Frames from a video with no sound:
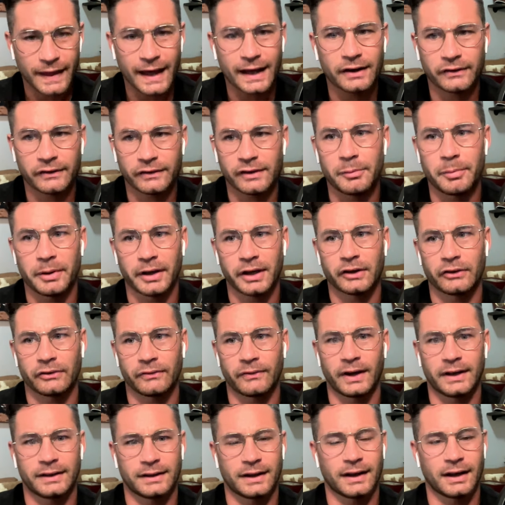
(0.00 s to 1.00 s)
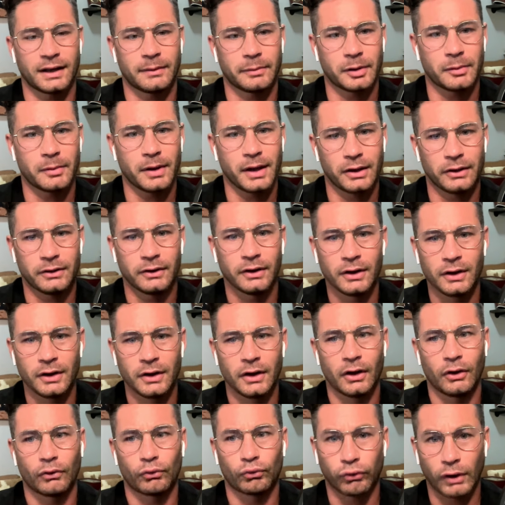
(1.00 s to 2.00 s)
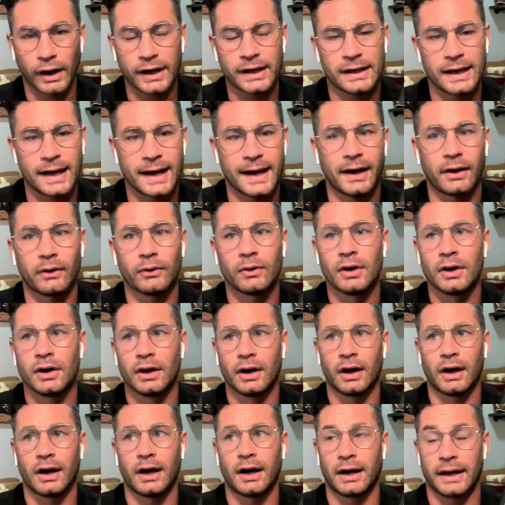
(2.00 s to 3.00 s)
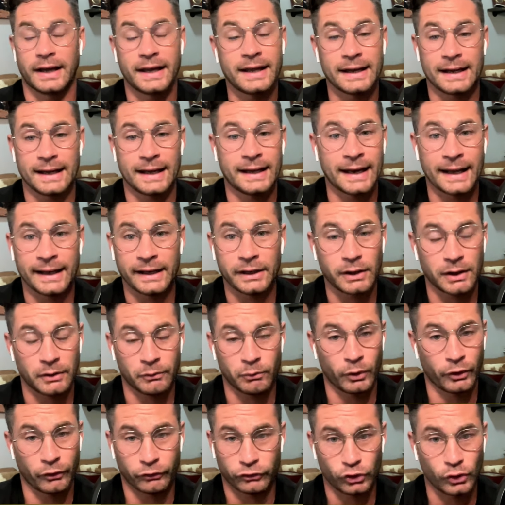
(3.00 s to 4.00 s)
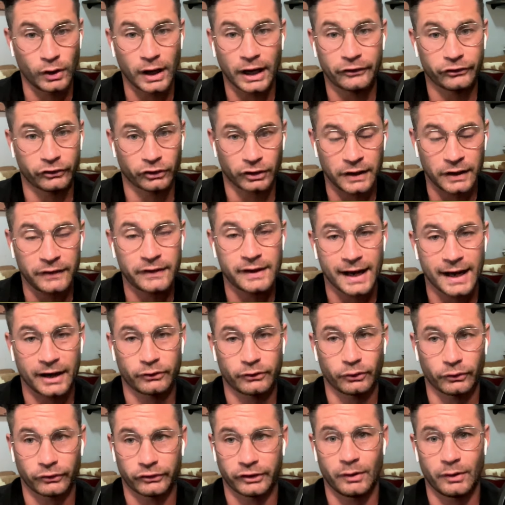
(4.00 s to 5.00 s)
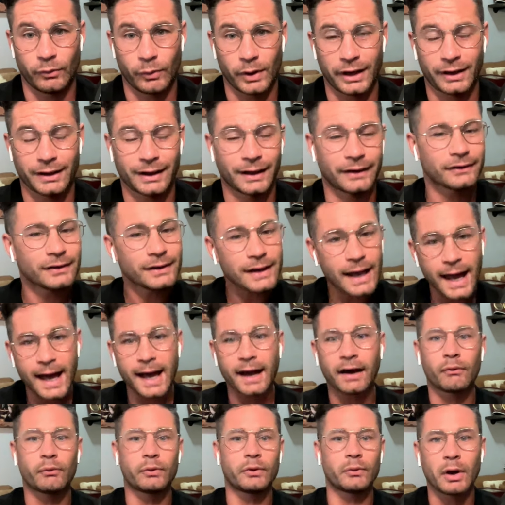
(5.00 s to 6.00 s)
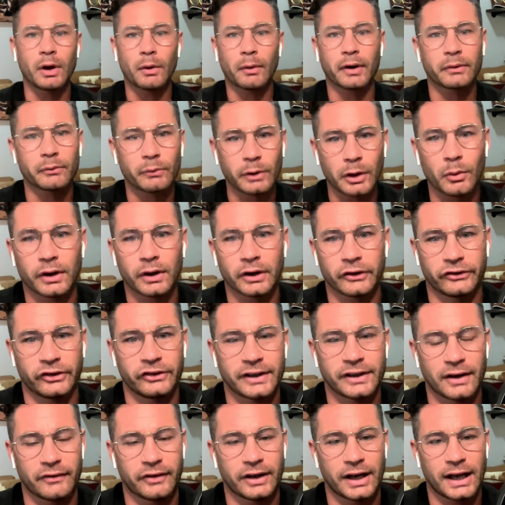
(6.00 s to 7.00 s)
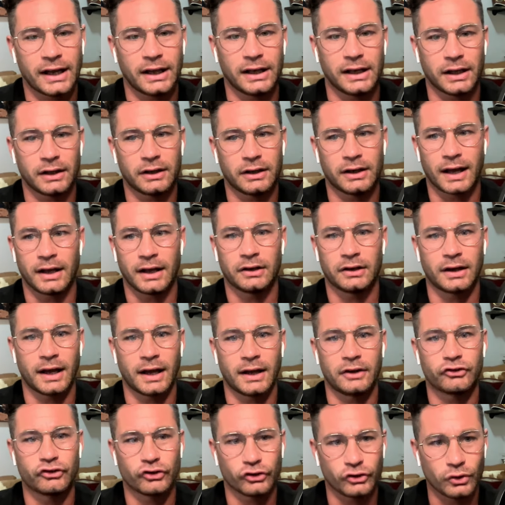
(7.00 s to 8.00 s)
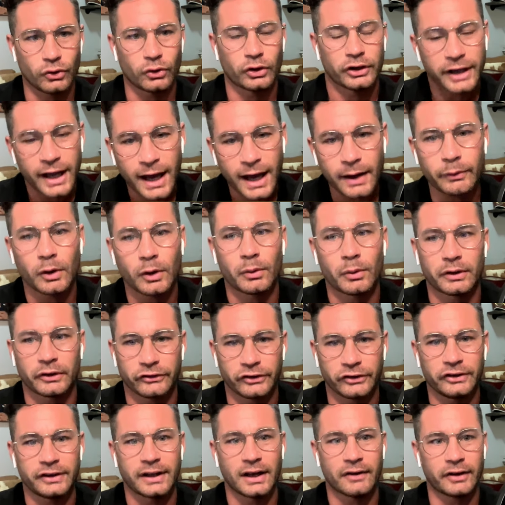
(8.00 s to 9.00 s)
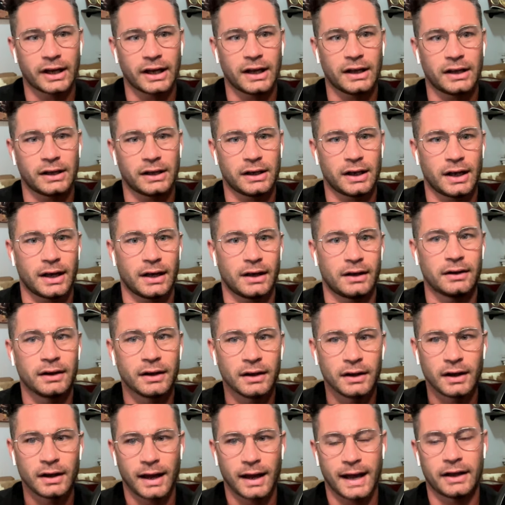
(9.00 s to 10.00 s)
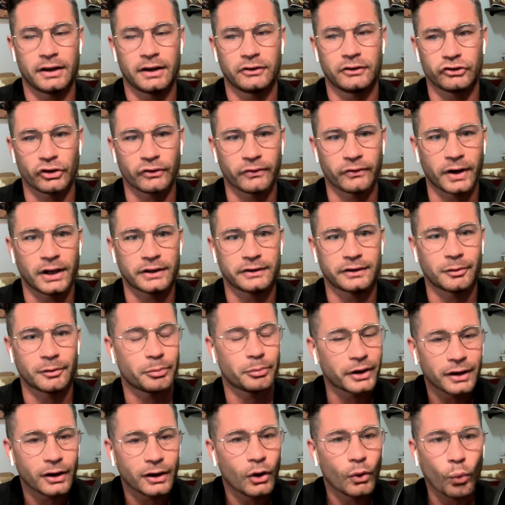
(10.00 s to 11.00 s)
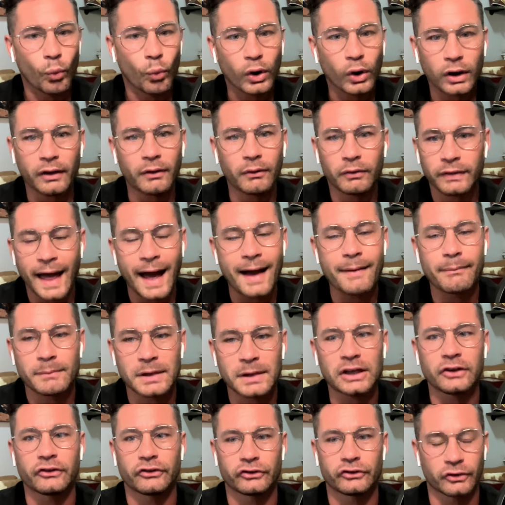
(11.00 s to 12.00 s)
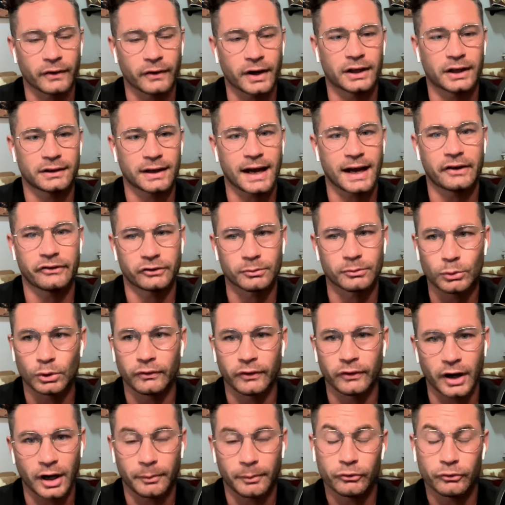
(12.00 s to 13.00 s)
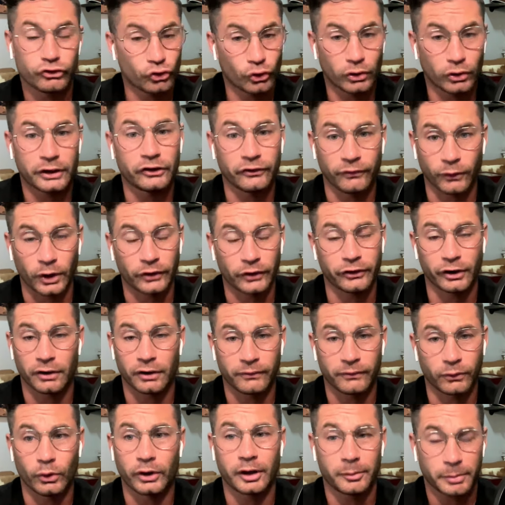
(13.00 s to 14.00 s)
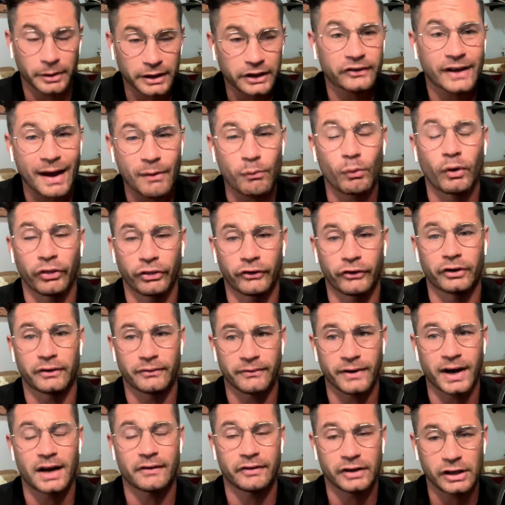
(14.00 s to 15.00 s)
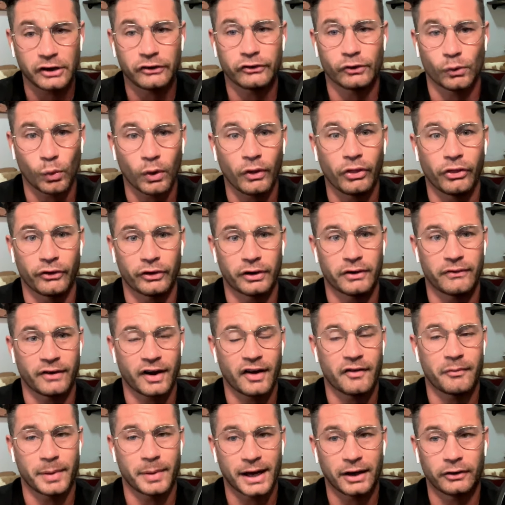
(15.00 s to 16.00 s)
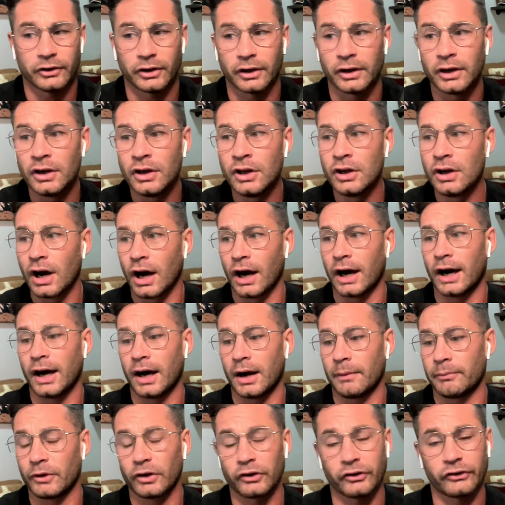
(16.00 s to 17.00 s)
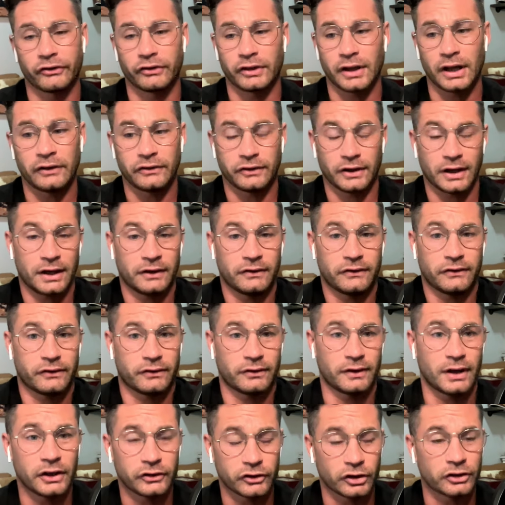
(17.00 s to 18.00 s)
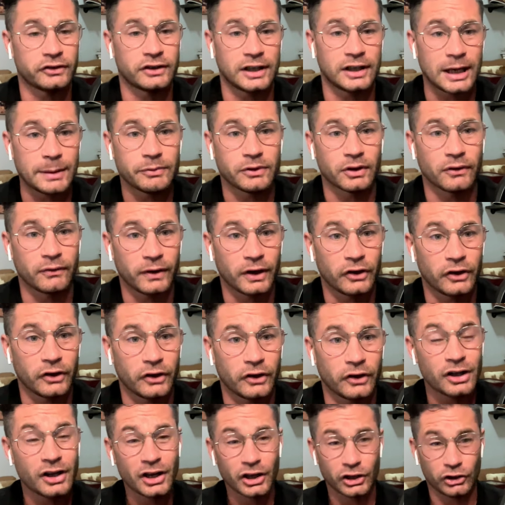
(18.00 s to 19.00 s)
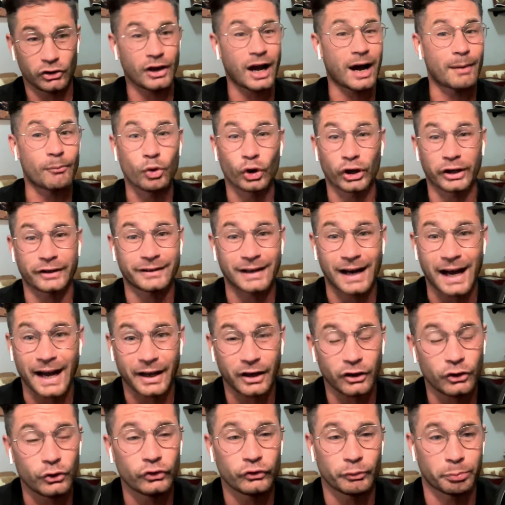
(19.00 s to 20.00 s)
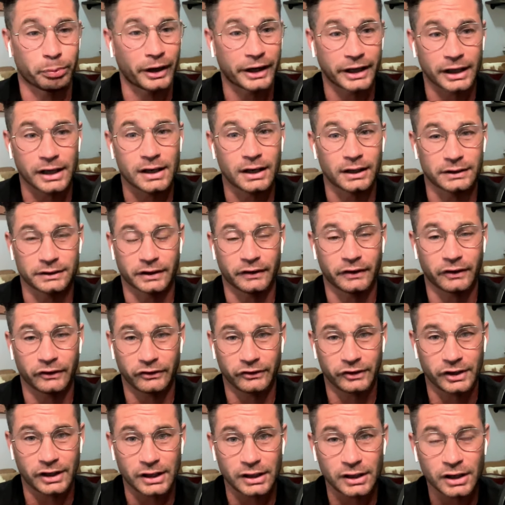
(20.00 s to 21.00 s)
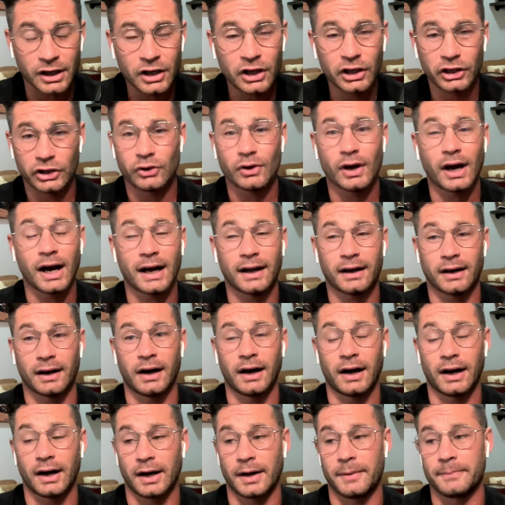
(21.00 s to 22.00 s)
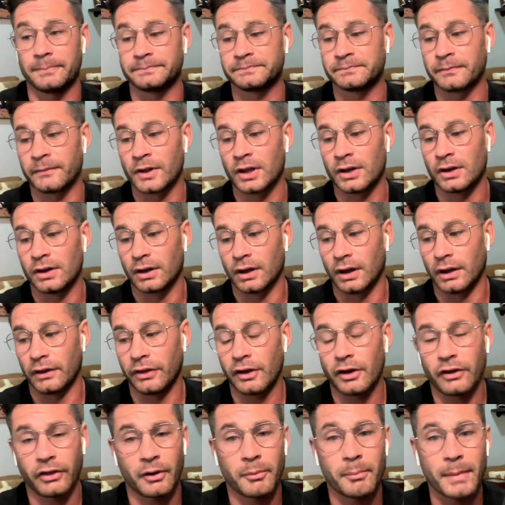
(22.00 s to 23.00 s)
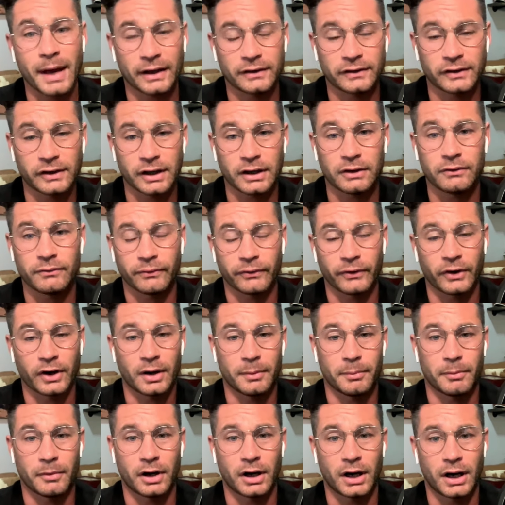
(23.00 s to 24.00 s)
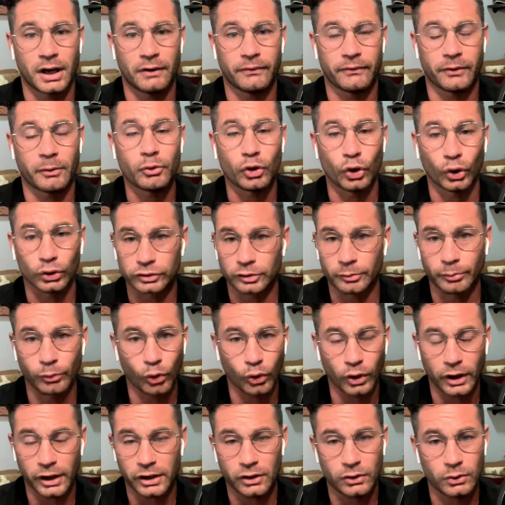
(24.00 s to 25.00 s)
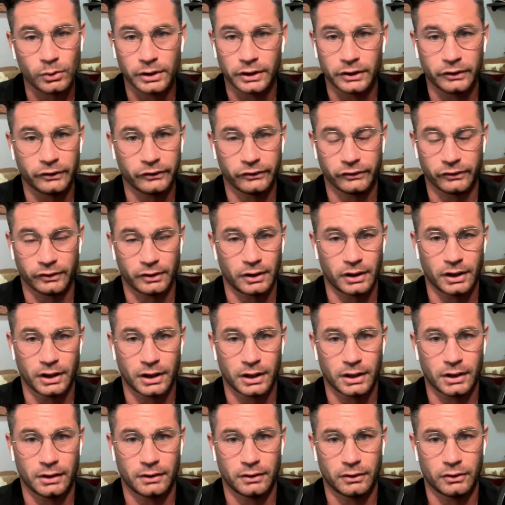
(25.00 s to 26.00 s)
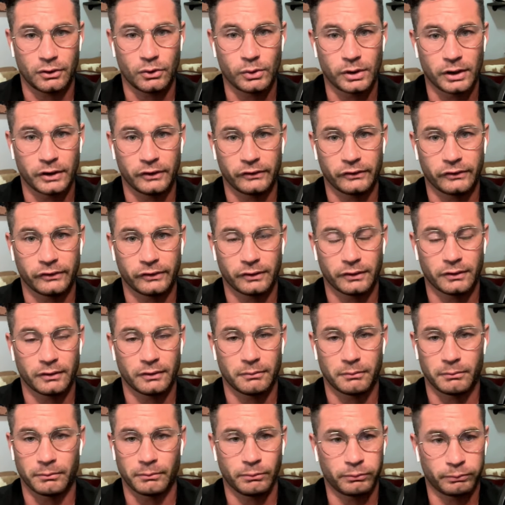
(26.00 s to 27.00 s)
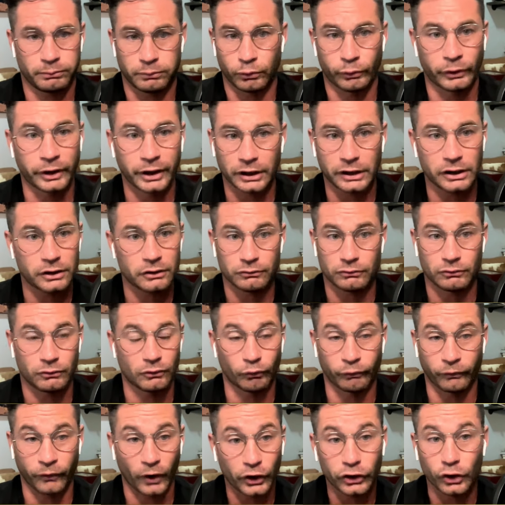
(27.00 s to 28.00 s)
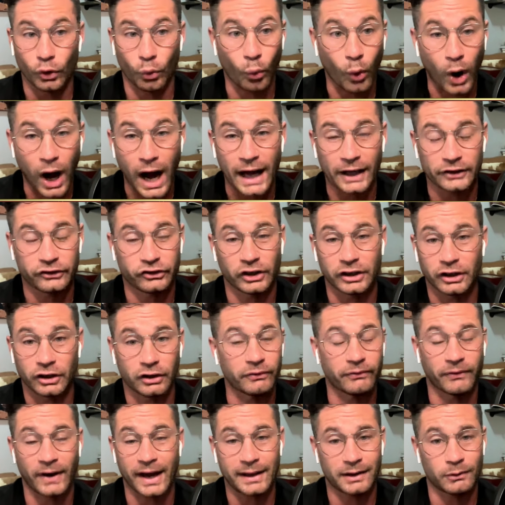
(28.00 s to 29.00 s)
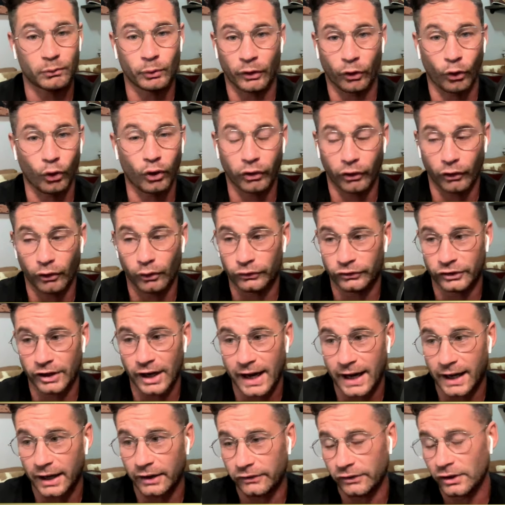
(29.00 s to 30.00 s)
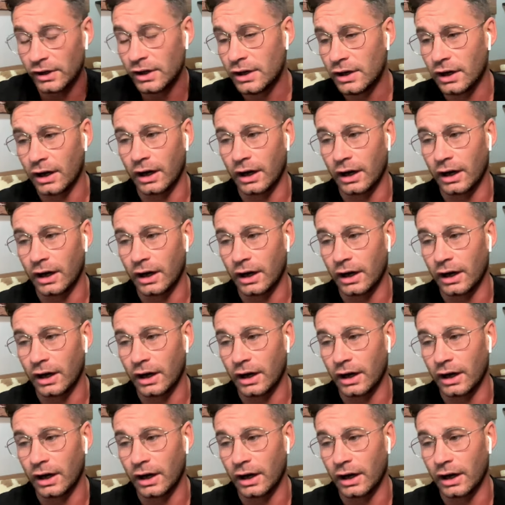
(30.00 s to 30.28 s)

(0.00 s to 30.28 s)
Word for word: That is the biggest fight that can be made right now. In any where two guys are in the actual same weight class. Yeah, we want to see Devin Haney and Shakur. Yeah, we want to see Devin Haney and Gervonta. But that means Gervonta has to move up. Sure, he's fought there at 40, but he's at 135. He is a 135 pounder. It's a deep division. You got Murataya who's breaking onto the scene. You got the Mexican from Golden Boy who is really fun to watch and could fight with all those guys.